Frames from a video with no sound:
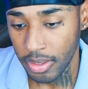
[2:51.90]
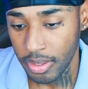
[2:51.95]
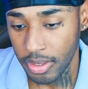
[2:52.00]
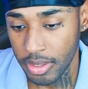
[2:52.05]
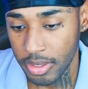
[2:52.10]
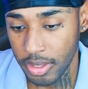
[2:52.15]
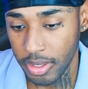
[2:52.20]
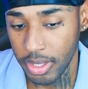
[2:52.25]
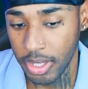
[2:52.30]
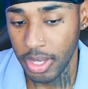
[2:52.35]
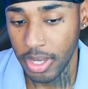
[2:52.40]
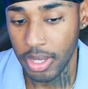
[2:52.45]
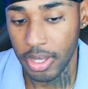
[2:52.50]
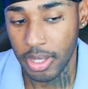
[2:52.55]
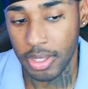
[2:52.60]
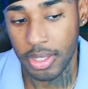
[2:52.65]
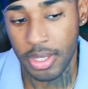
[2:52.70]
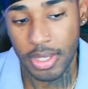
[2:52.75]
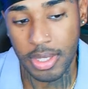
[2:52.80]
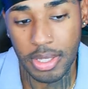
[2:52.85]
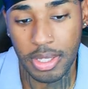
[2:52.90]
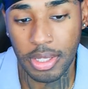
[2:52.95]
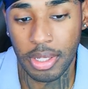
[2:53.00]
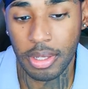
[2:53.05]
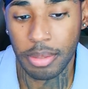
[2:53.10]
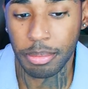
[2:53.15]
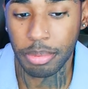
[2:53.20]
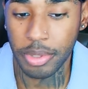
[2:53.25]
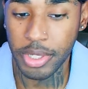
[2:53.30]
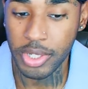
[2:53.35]
so yeah, this is an
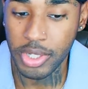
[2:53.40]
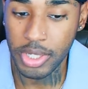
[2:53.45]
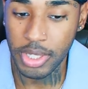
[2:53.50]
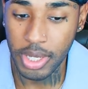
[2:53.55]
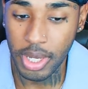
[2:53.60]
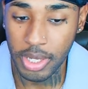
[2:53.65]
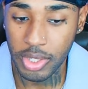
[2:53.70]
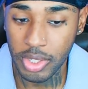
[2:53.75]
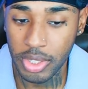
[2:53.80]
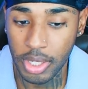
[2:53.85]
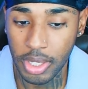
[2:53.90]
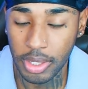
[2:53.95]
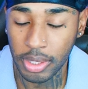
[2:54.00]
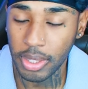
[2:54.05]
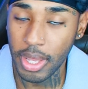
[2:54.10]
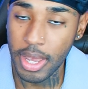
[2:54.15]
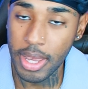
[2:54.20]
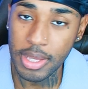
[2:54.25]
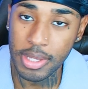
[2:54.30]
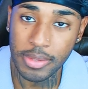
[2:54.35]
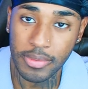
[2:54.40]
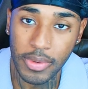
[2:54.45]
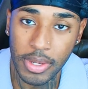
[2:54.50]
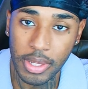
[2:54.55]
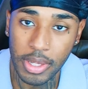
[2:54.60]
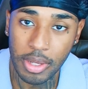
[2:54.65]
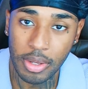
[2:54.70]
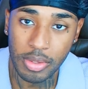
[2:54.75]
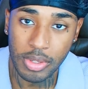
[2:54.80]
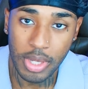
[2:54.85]
appreciation and thanks
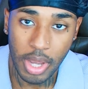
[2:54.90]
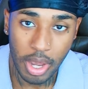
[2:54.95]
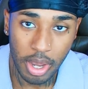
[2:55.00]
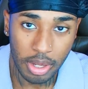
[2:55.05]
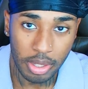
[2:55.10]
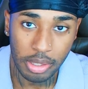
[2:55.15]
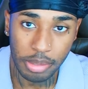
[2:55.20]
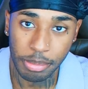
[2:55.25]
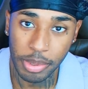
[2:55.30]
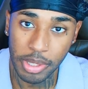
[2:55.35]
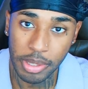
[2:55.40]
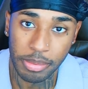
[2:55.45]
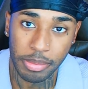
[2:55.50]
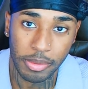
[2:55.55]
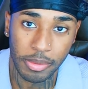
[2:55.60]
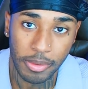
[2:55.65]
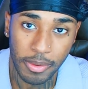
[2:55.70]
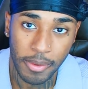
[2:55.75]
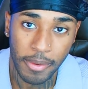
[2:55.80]
video to all the people.